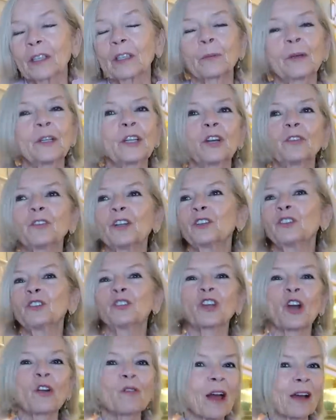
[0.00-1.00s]
And I went, no, no,
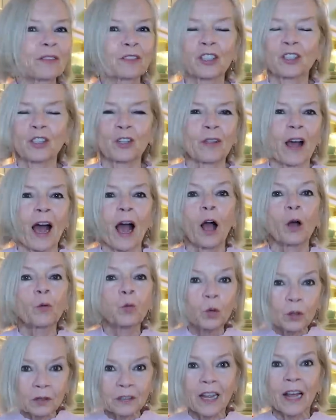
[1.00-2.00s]
you don't have to do that. I
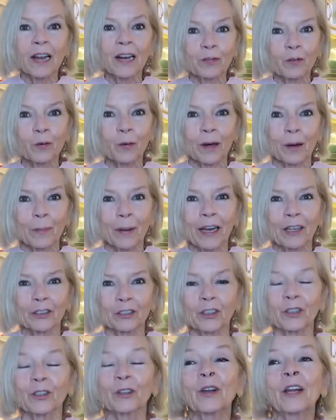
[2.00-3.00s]
will tell everyone
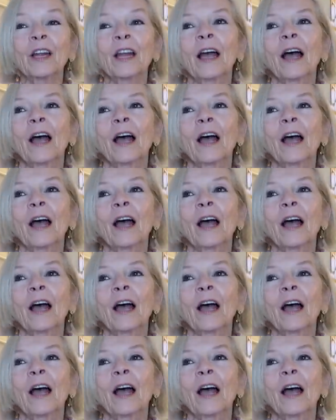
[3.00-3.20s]
about you.